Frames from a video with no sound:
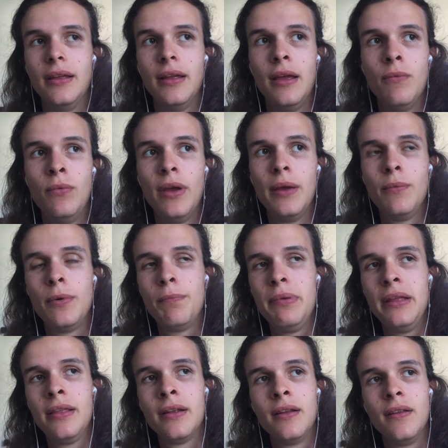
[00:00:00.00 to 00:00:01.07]
it would
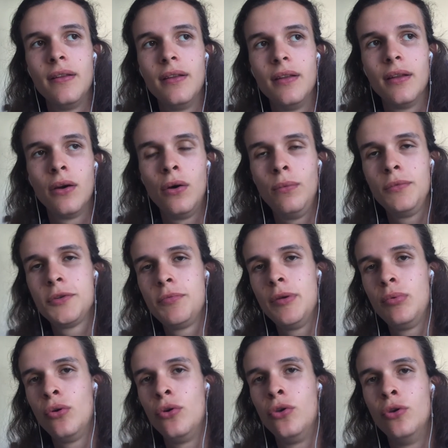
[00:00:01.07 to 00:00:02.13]
be that homeless
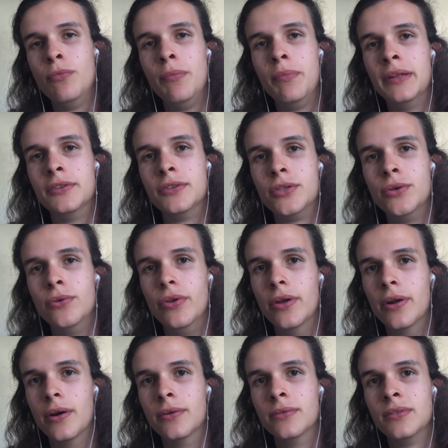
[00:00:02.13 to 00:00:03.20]
people are human beings too, you
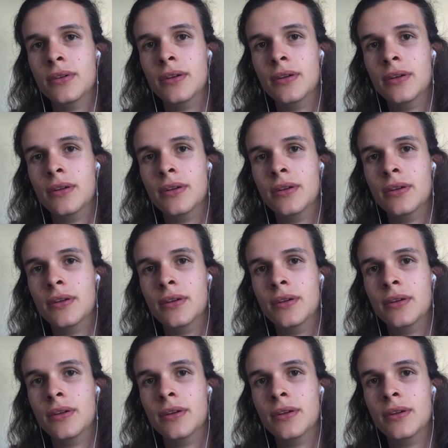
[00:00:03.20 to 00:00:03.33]
know.